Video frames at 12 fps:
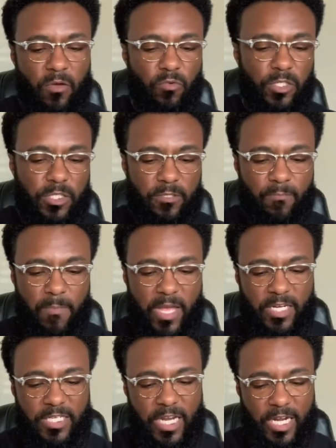was
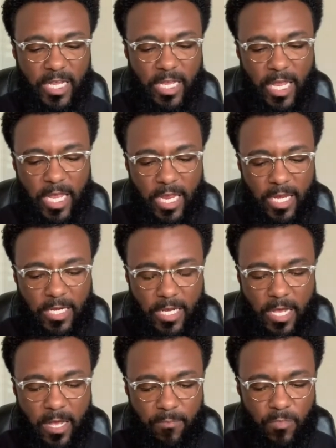meditating and
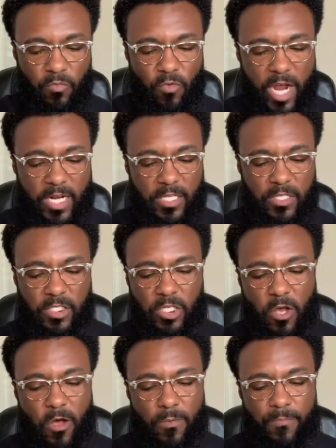writing the
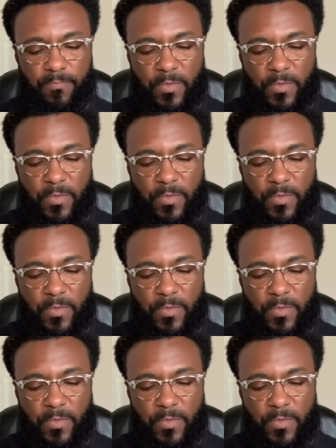song.